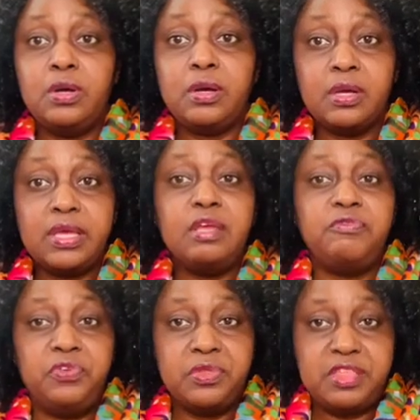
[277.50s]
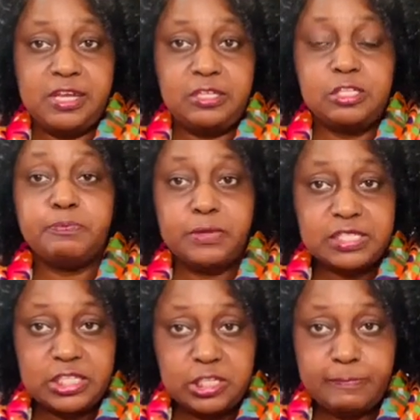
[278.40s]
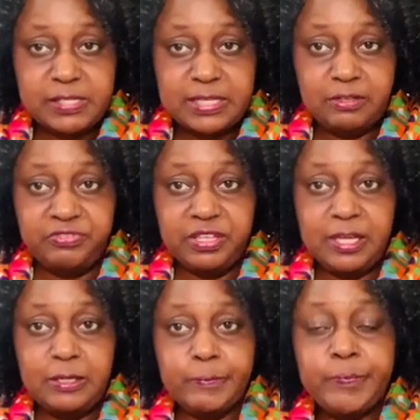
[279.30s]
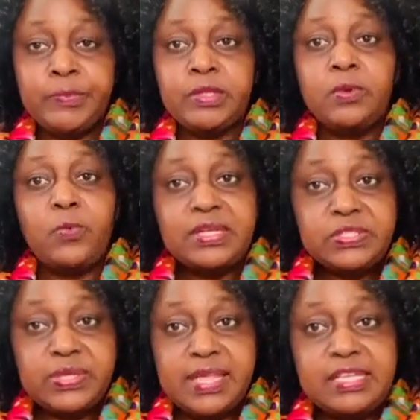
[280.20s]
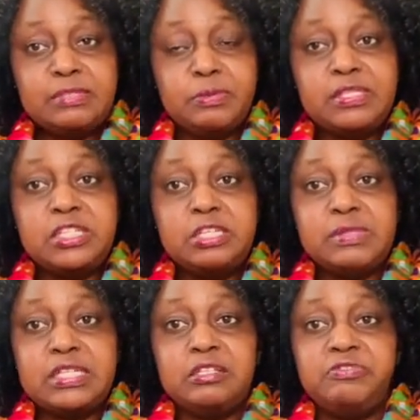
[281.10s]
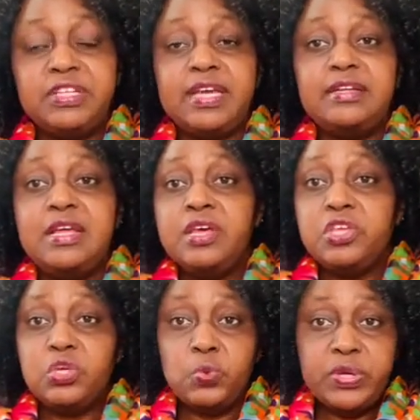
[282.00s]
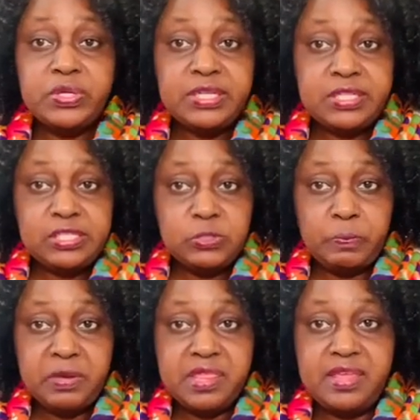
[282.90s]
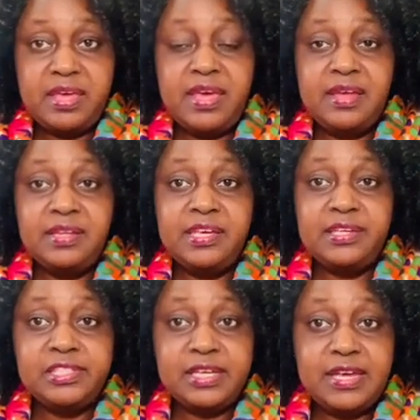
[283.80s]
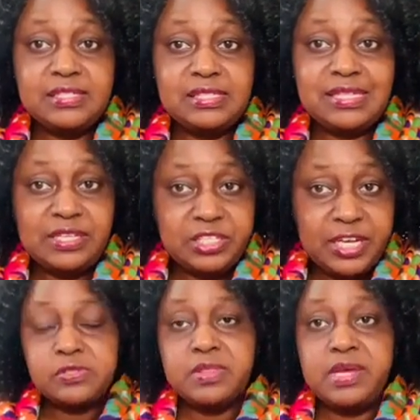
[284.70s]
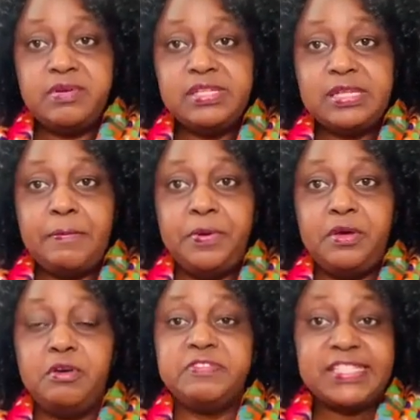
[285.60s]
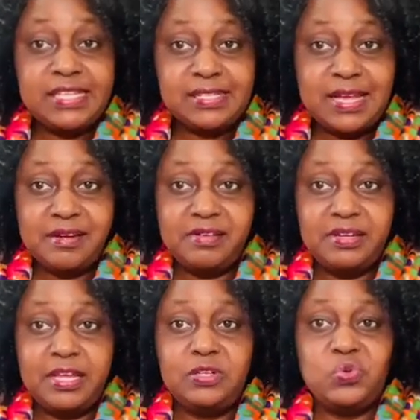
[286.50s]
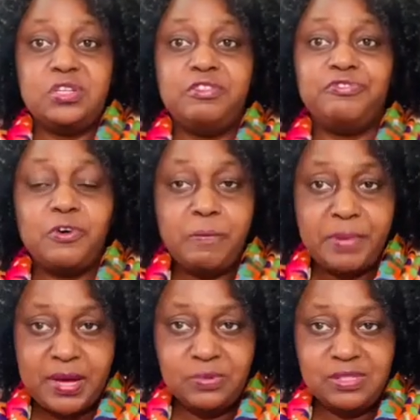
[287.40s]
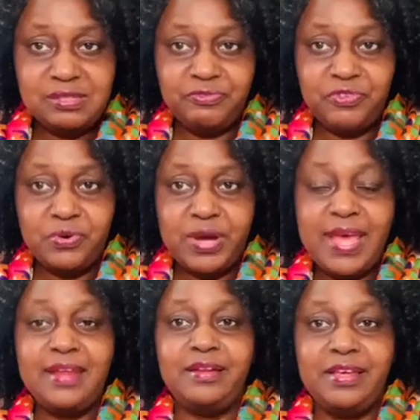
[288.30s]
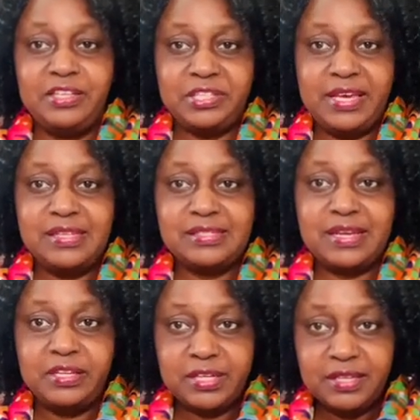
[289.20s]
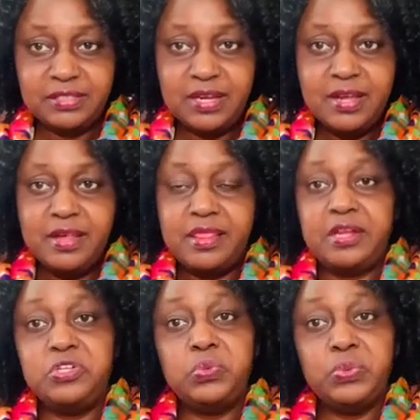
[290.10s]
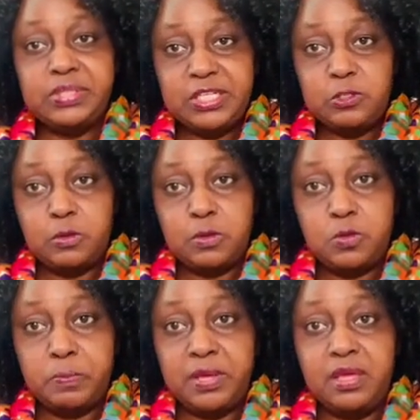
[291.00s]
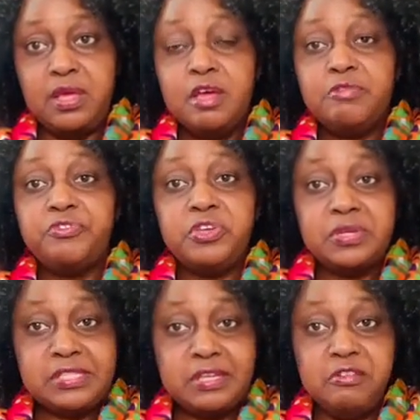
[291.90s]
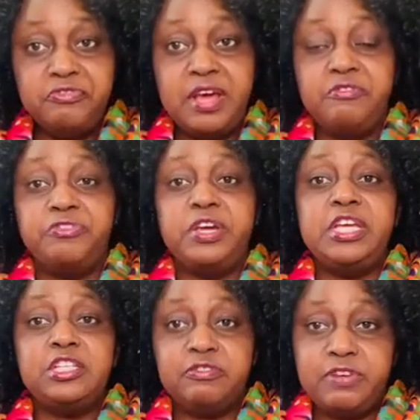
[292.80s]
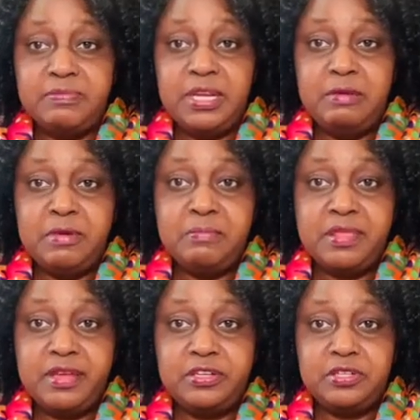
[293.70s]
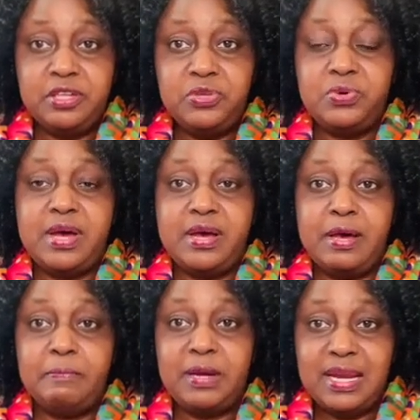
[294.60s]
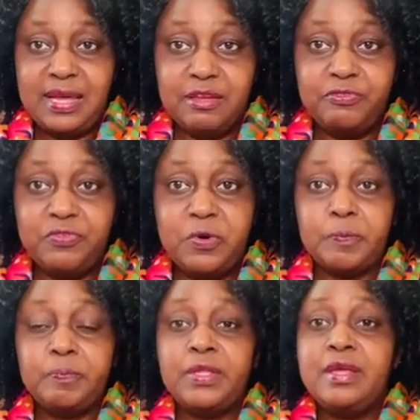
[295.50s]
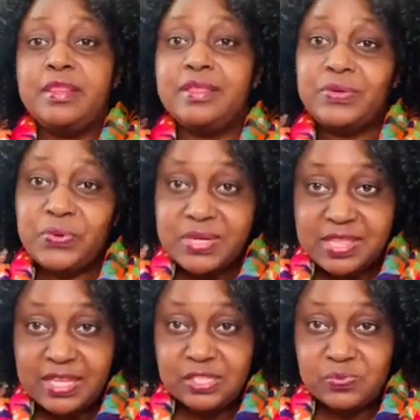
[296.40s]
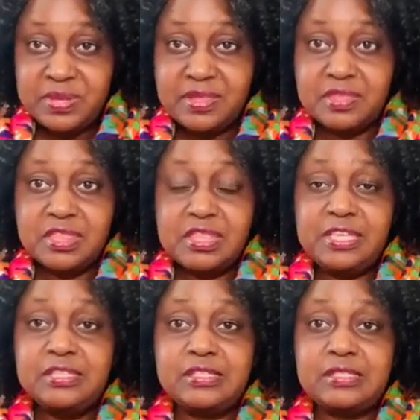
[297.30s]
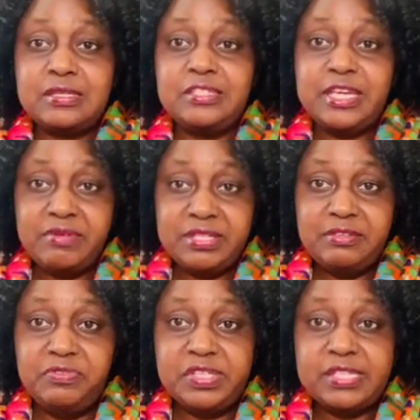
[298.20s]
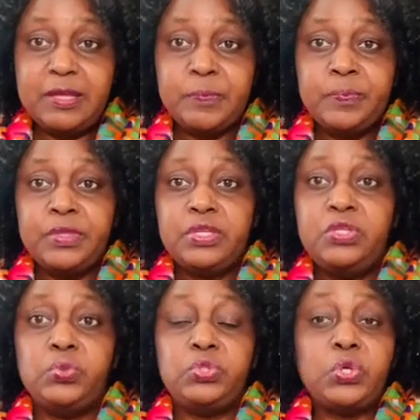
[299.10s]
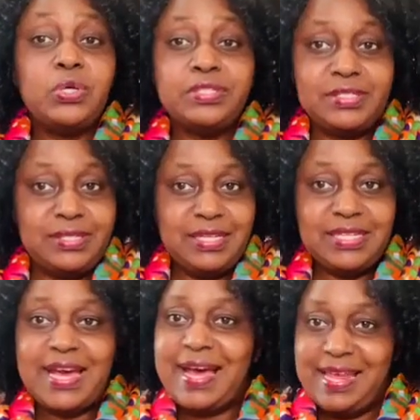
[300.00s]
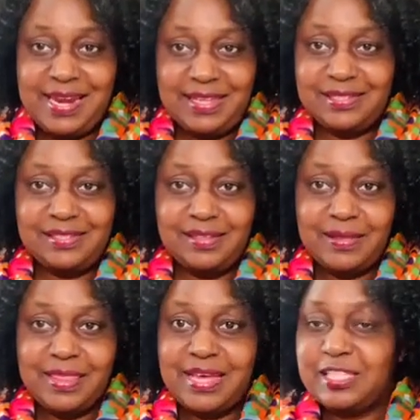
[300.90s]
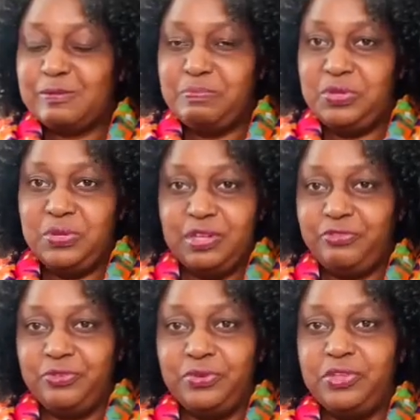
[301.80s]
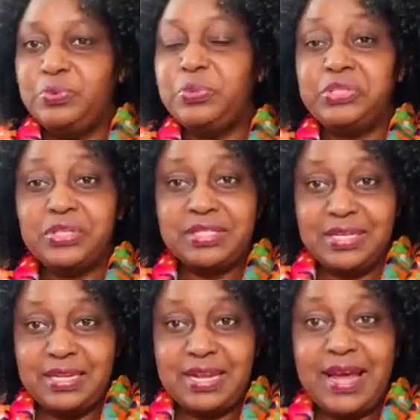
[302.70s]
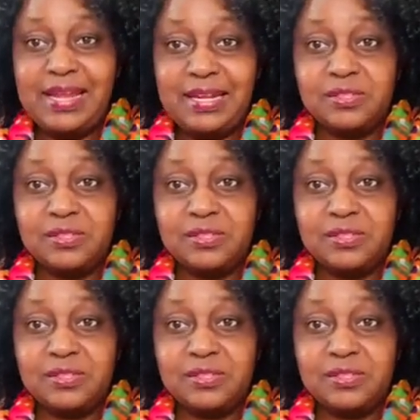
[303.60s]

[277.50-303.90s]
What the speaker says: give you that sponsorship certificate. Once you get the sponsorship certificate, you will need to pay the NHS surcharge. There is a pay of £624 for NHS surcharge that you will need to pay for yourself and for each family member that you are applying for. The good things with this charity visa, you don't need IELTS. That's beautiful. You will not need IELTS. So